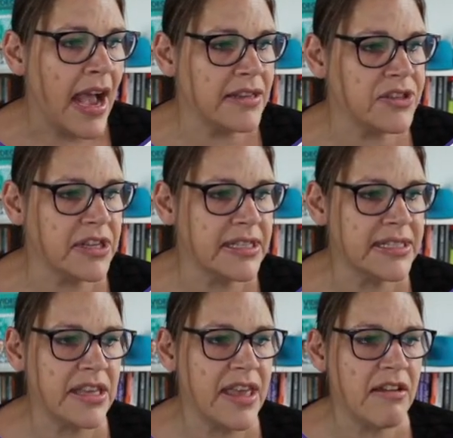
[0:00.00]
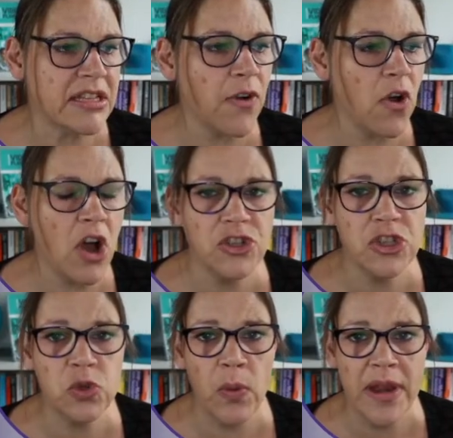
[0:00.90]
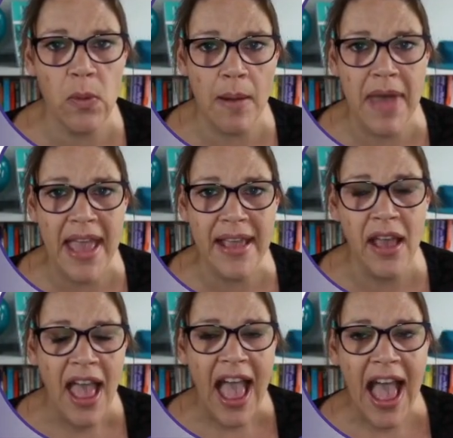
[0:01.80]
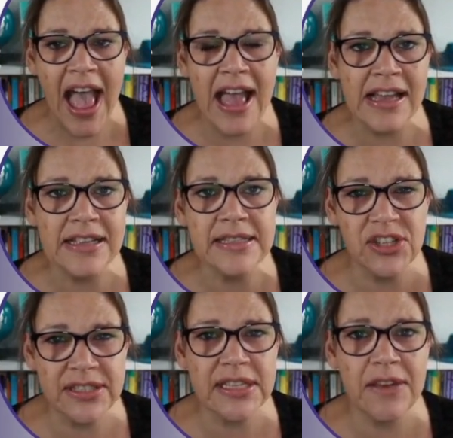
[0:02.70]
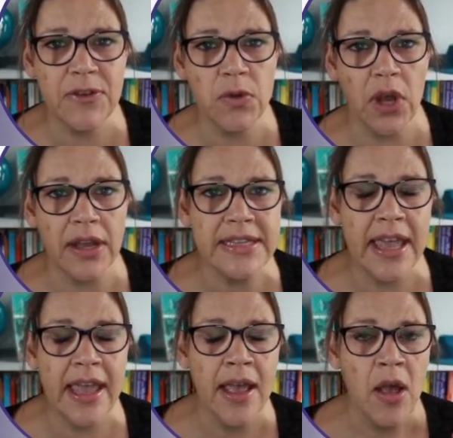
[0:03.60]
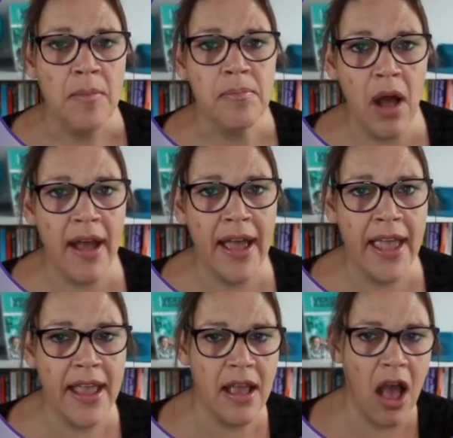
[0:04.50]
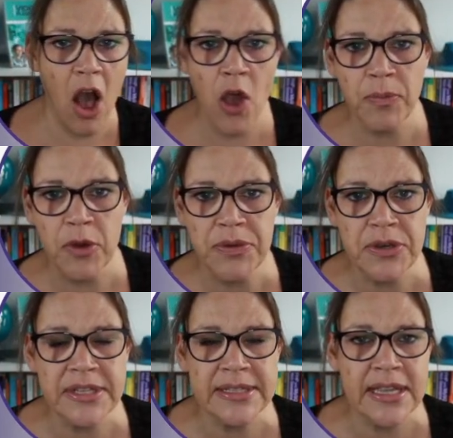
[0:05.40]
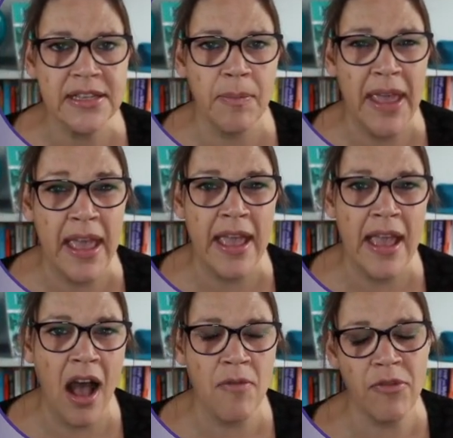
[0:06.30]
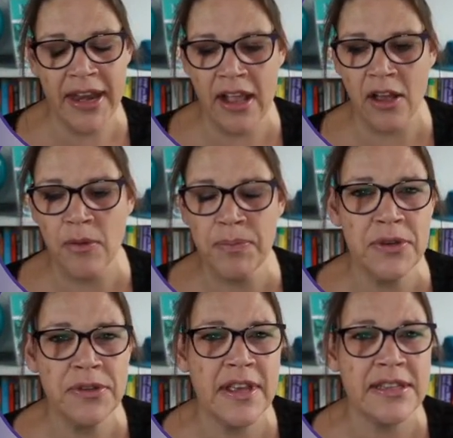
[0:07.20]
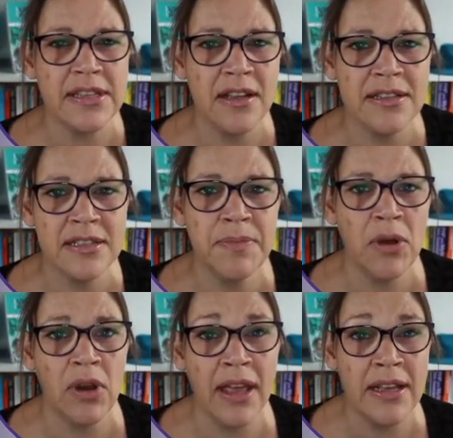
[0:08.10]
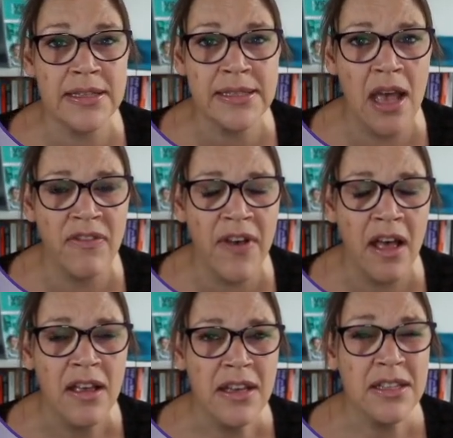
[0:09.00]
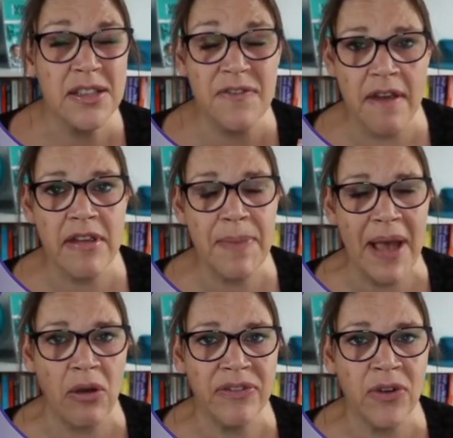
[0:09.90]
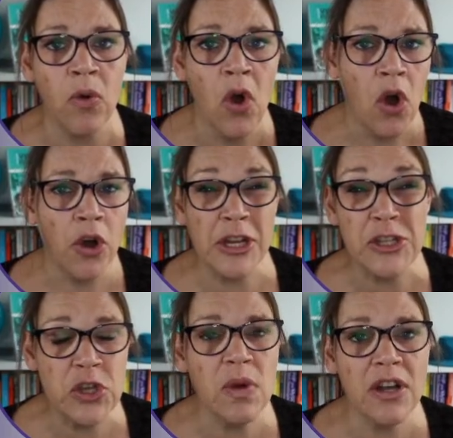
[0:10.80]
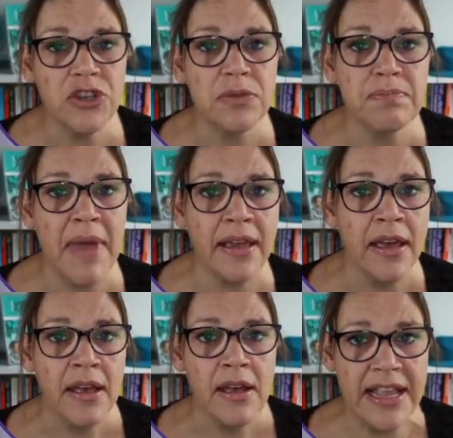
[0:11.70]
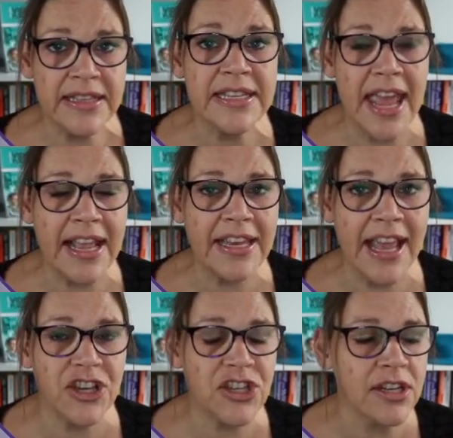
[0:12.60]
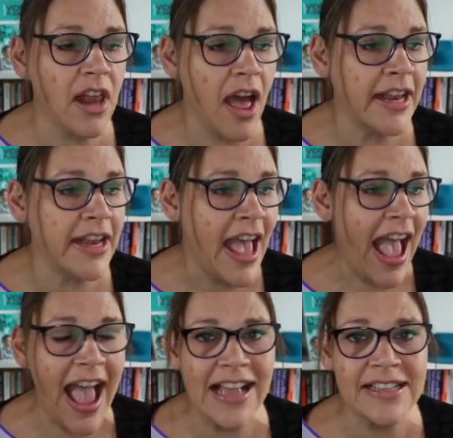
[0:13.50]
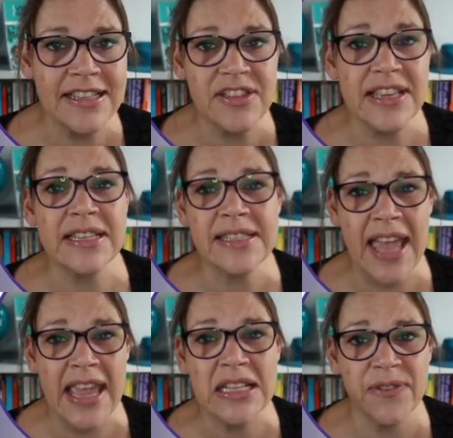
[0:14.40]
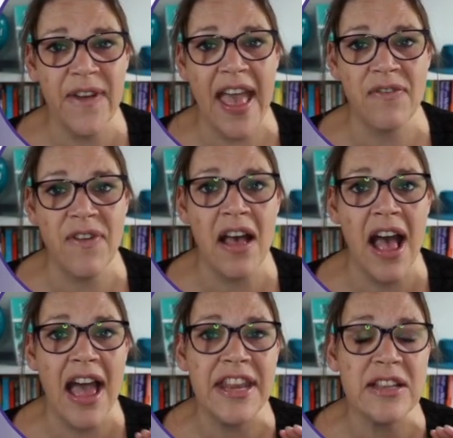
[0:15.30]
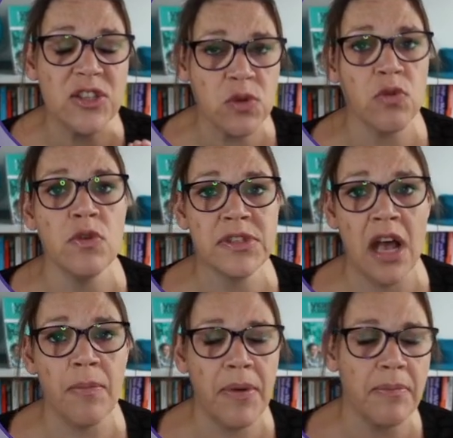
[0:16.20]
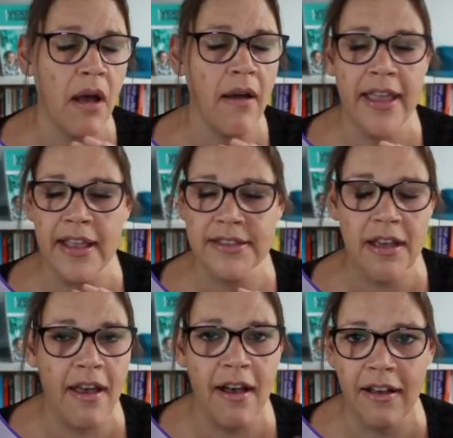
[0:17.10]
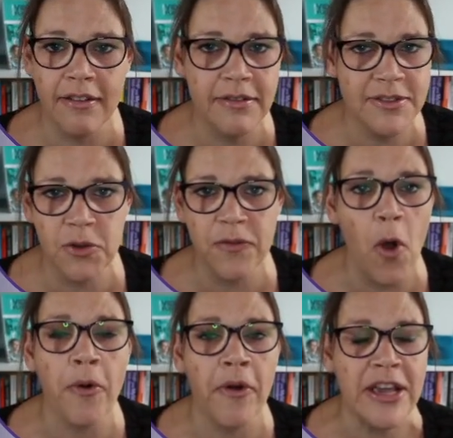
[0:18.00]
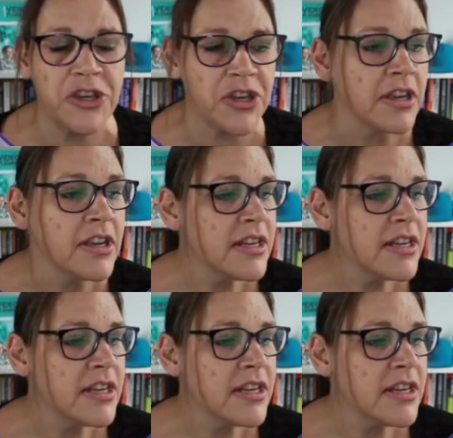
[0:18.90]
As you can see there, it's 421 meg, and just to give you an idea, my home computer setup here, I'm running a computer that's custom built like a server, so very powerful, on a 200 meg internet connection line, and this takes forever and it screws up my entire sort of operation.